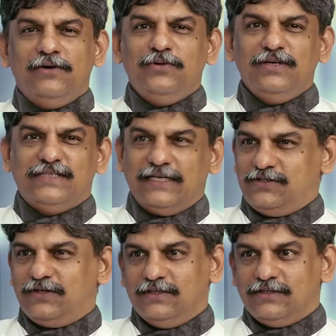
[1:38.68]
I don't think
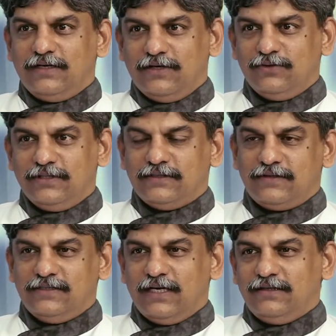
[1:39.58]
that's the reason. I
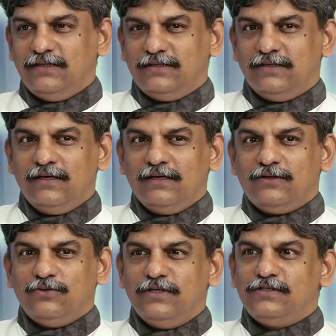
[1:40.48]
think the
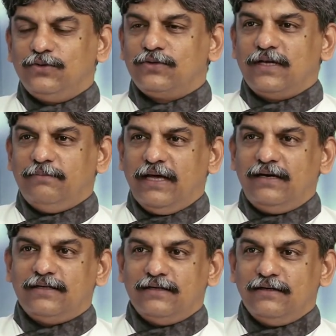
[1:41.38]
cuisine suited our
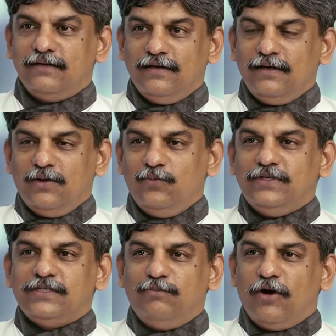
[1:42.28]
palate, and we
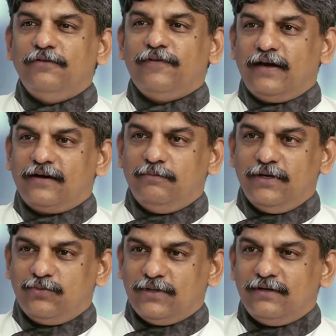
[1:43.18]
just modified it a
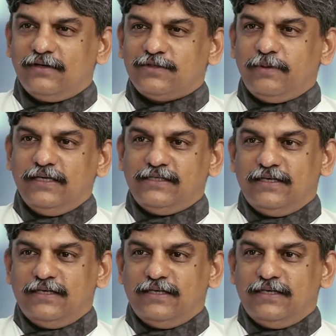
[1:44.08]
bit with little spice.